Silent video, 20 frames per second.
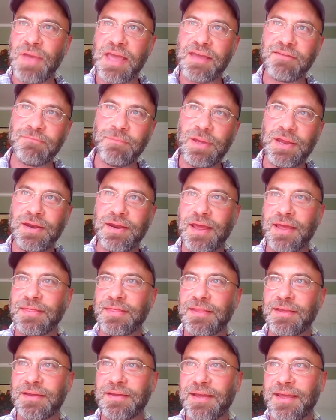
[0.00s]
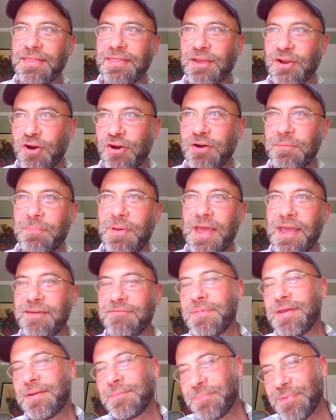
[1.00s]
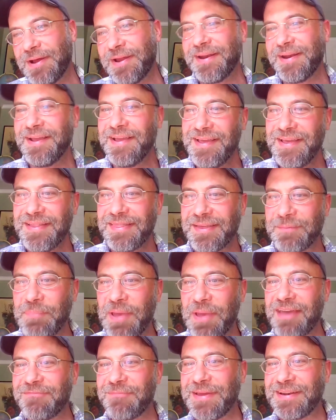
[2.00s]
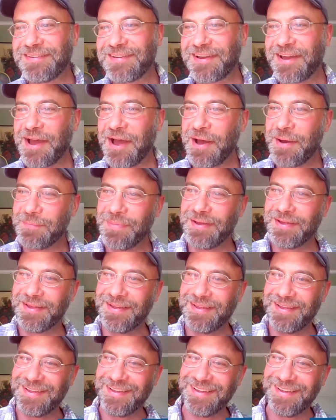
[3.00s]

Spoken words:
pavement and the current pavement, but the pavement to come.